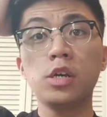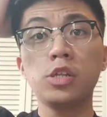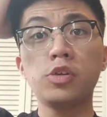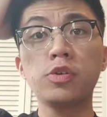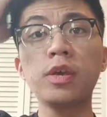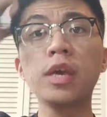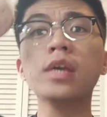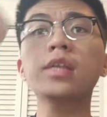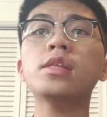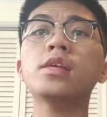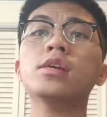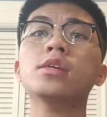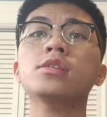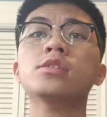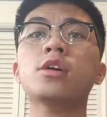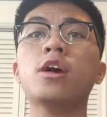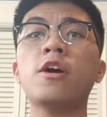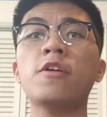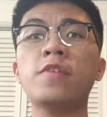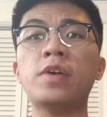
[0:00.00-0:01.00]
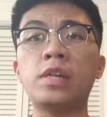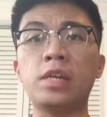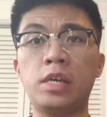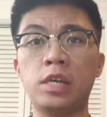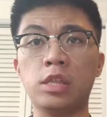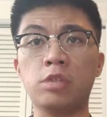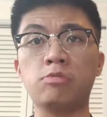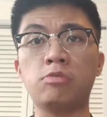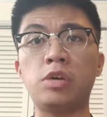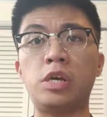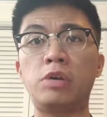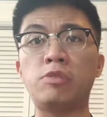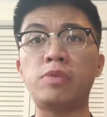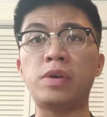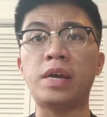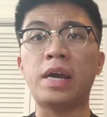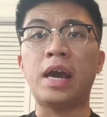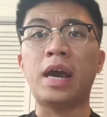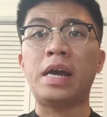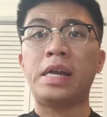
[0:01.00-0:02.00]
To kick things off at E3,
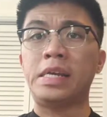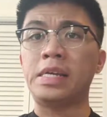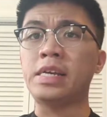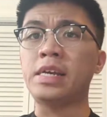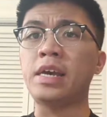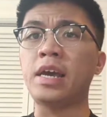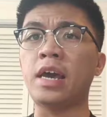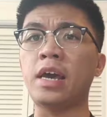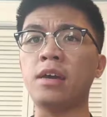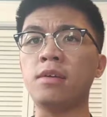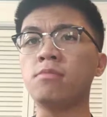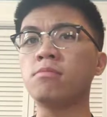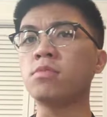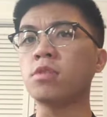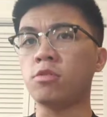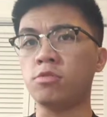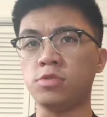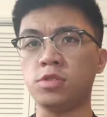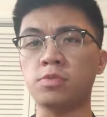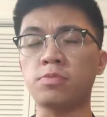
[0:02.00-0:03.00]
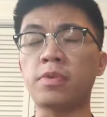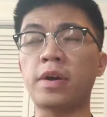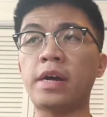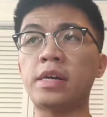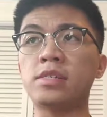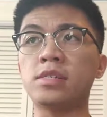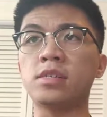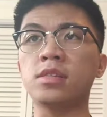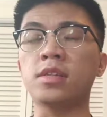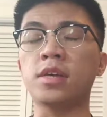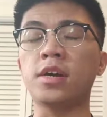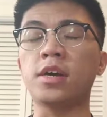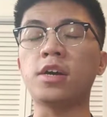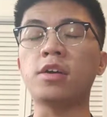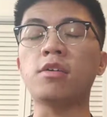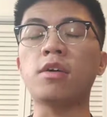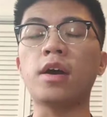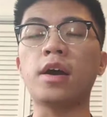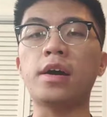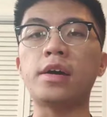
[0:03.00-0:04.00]
we had EA, no surprising
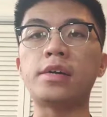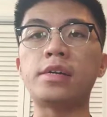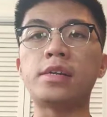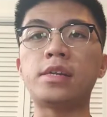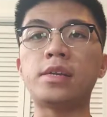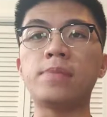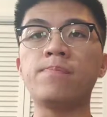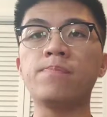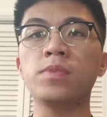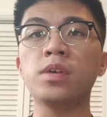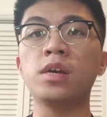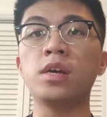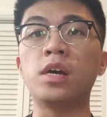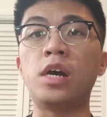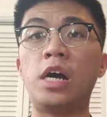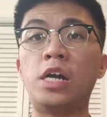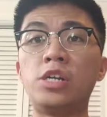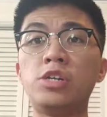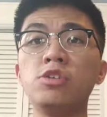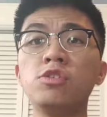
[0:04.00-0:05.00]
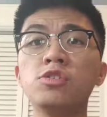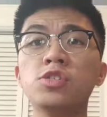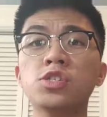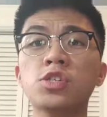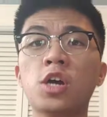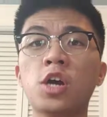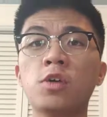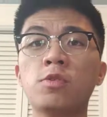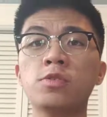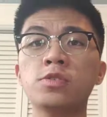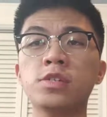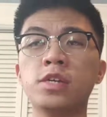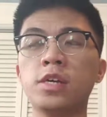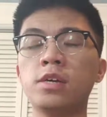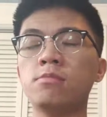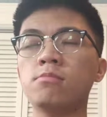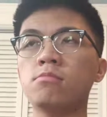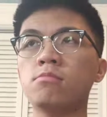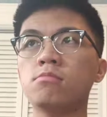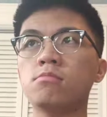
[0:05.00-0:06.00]
there, had a new Star Wars
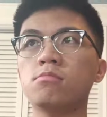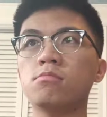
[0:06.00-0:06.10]
game,